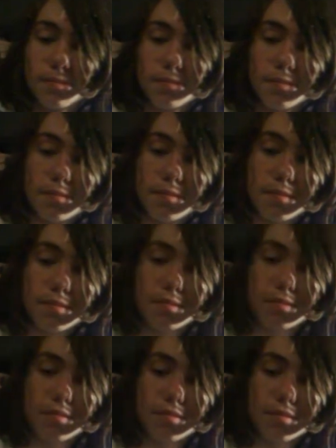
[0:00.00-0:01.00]

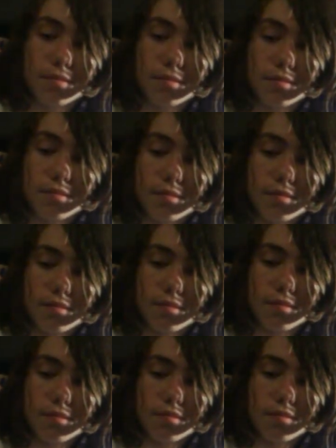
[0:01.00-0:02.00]

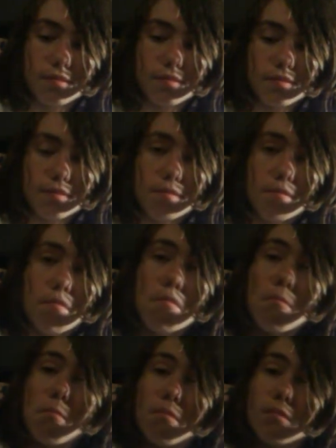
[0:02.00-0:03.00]
Nothing is said.